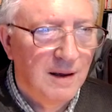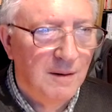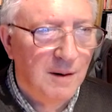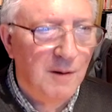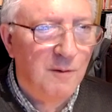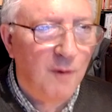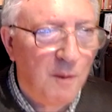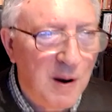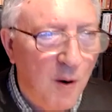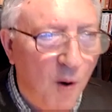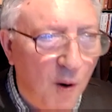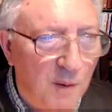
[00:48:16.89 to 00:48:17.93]
We, we
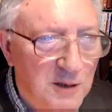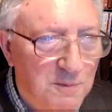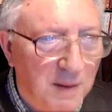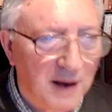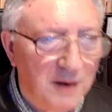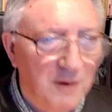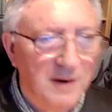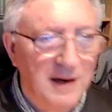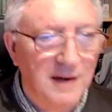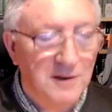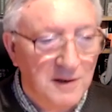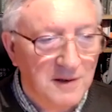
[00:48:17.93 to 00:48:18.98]
always buy your
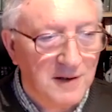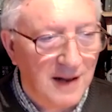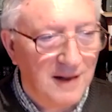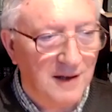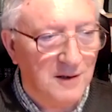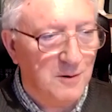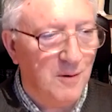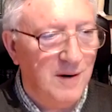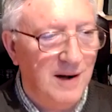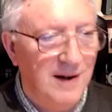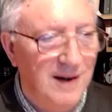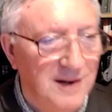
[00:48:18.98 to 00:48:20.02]
leaders. He said this, a
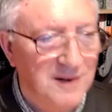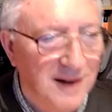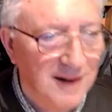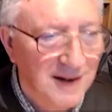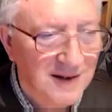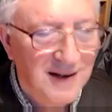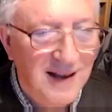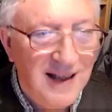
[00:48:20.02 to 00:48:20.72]
Tory leader said this.